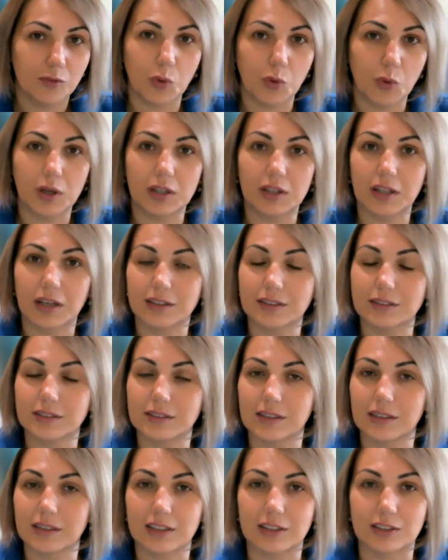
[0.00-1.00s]
for
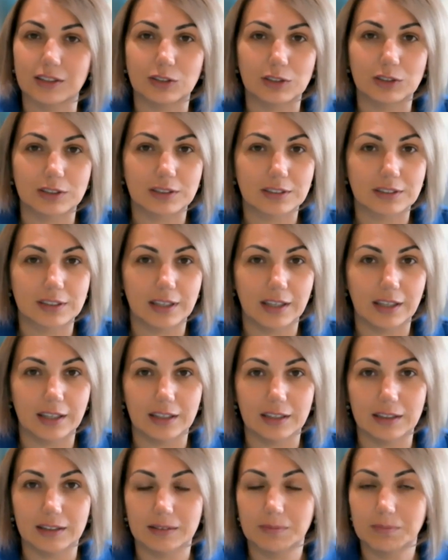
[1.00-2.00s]
another, let's just
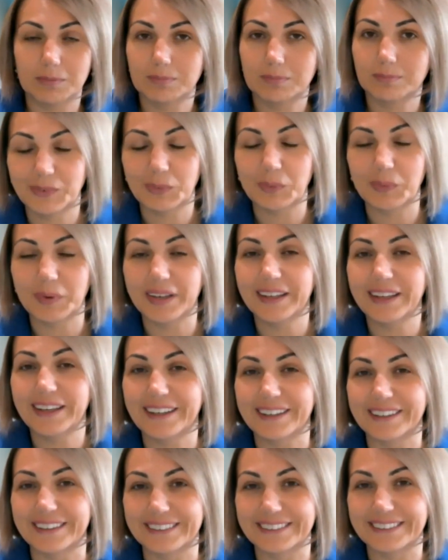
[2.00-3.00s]
say, 3
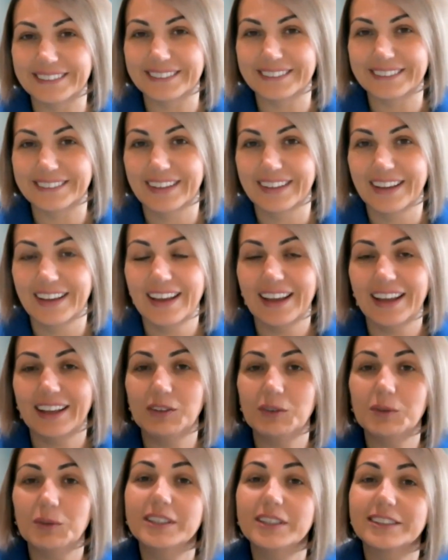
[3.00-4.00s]
years.
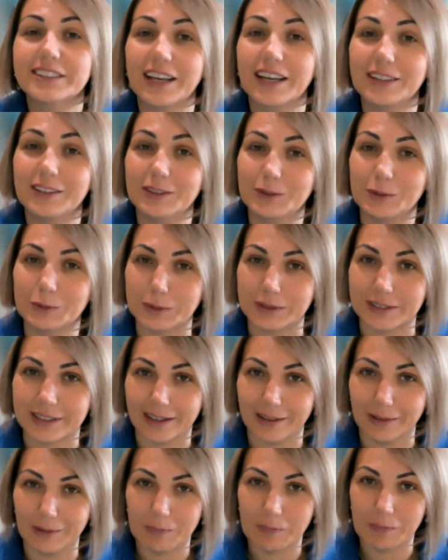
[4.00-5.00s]
You decided to
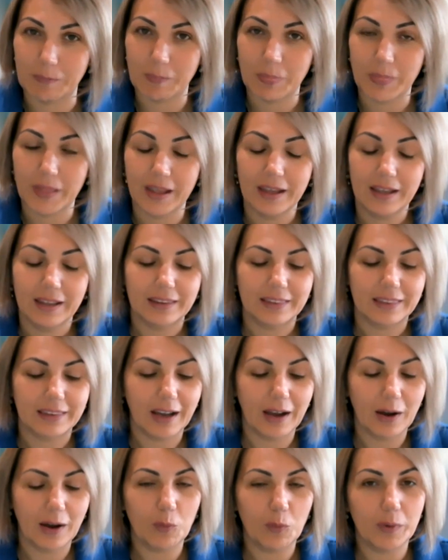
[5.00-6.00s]
sell.
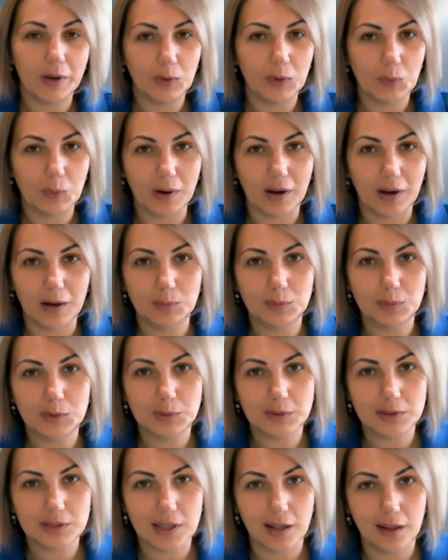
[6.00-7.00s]
Now, when you come
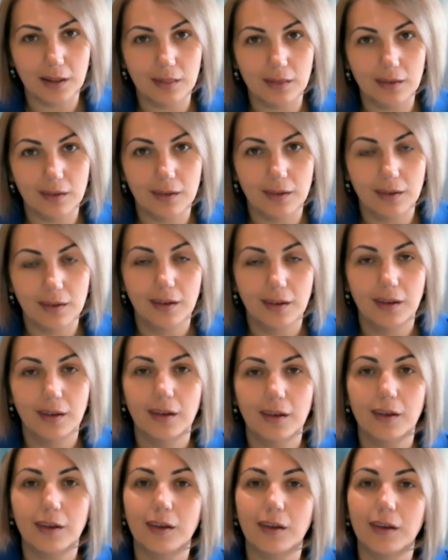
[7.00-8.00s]
to sell,
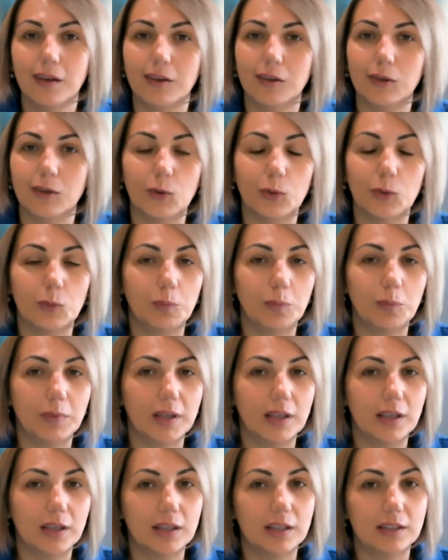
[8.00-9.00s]
you
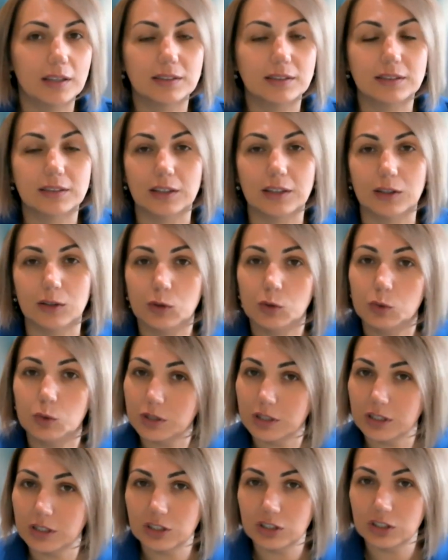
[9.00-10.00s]
meet the
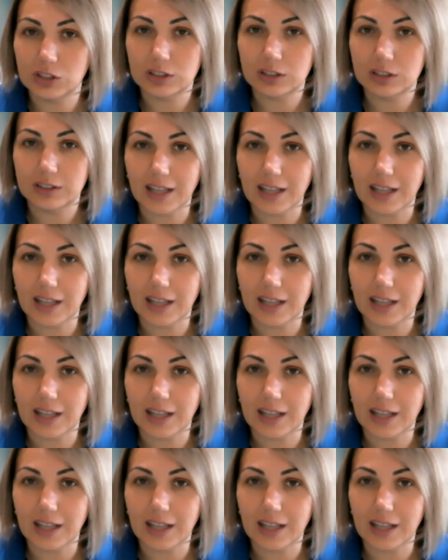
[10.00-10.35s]
usage